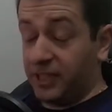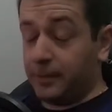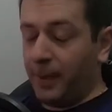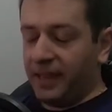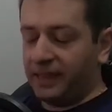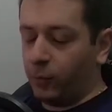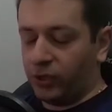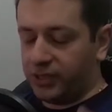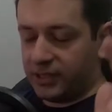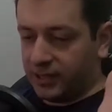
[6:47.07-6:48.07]
Despite
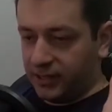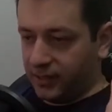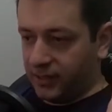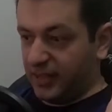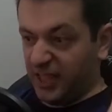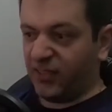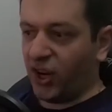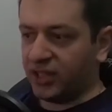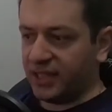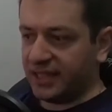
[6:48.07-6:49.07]
what the
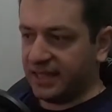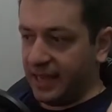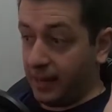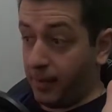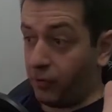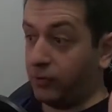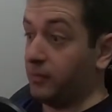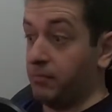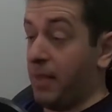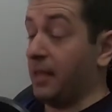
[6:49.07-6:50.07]
advertisers said about,
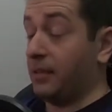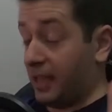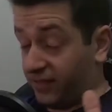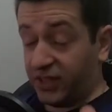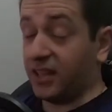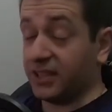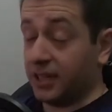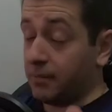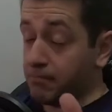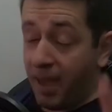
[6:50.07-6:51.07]
and advertiser
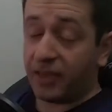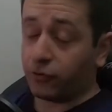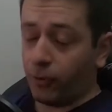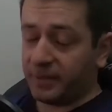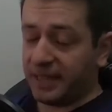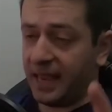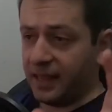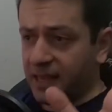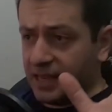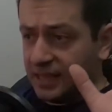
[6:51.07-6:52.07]
in Massdrop
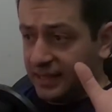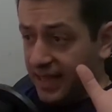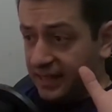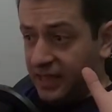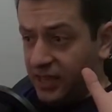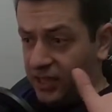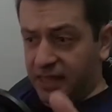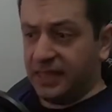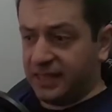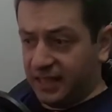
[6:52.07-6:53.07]
said that
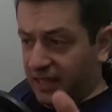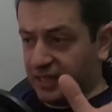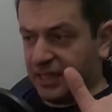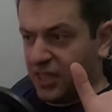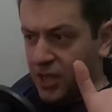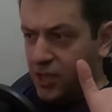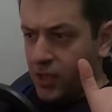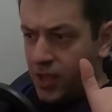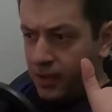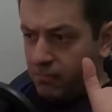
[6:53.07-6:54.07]
this is
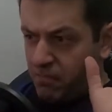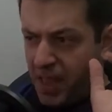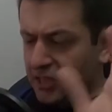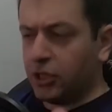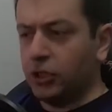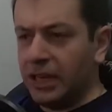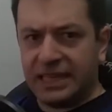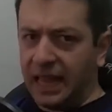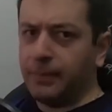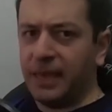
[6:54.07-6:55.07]
as good
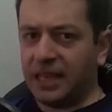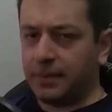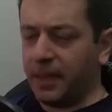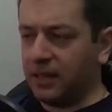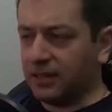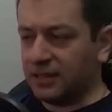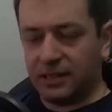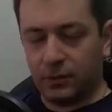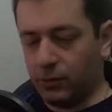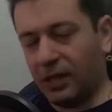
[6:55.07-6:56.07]
as IPS
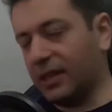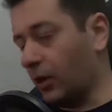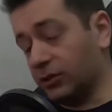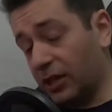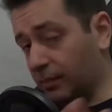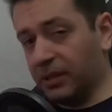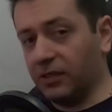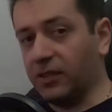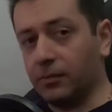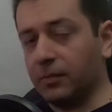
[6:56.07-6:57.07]
panels. Well, no, do not
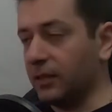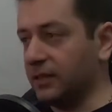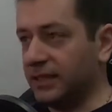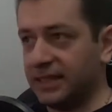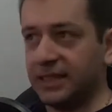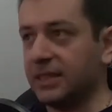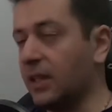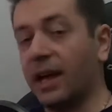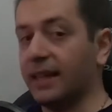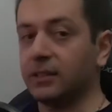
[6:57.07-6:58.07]
believe him. This is
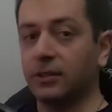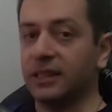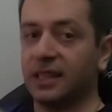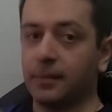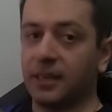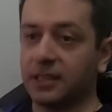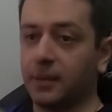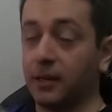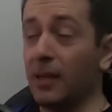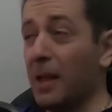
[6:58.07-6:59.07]
not as good as IPS
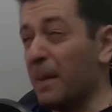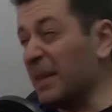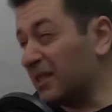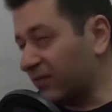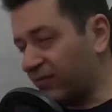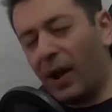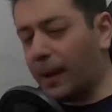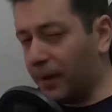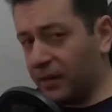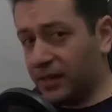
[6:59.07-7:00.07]
panel. It's
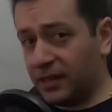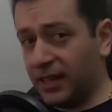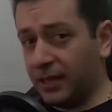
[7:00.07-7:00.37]
far better than